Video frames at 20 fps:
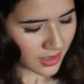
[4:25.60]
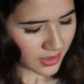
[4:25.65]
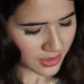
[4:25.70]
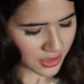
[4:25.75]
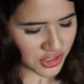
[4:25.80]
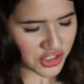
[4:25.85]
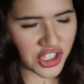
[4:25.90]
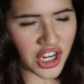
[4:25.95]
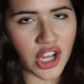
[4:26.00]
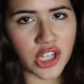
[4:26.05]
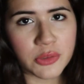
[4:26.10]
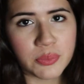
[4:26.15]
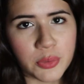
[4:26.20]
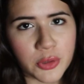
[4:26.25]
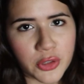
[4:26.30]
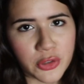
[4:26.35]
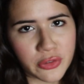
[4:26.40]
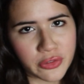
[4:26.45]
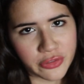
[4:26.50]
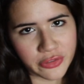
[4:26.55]
It's
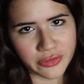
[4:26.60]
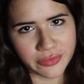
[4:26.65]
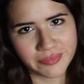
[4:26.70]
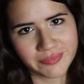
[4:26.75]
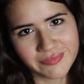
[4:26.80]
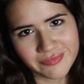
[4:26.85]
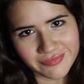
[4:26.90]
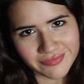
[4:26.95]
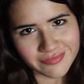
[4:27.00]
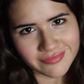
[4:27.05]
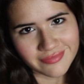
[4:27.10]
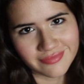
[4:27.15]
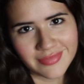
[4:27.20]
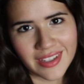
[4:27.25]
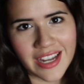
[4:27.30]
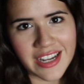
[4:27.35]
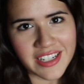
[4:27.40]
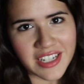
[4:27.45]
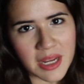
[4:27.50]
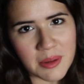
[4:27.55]

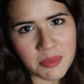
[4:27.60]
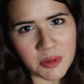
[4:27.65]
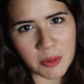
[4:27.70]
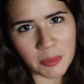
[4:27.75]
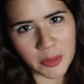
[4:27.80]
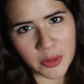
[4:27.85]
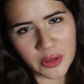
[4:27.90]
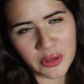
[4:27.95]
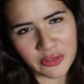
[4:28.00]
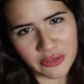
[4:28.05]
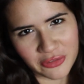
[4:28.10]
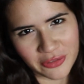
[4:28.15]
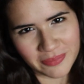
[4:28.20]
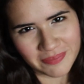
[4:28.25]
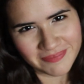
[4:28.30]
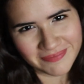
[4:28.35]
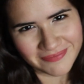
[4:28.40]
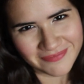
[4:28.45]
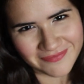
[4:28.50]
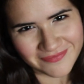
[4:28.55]
childproof and Deborah proof.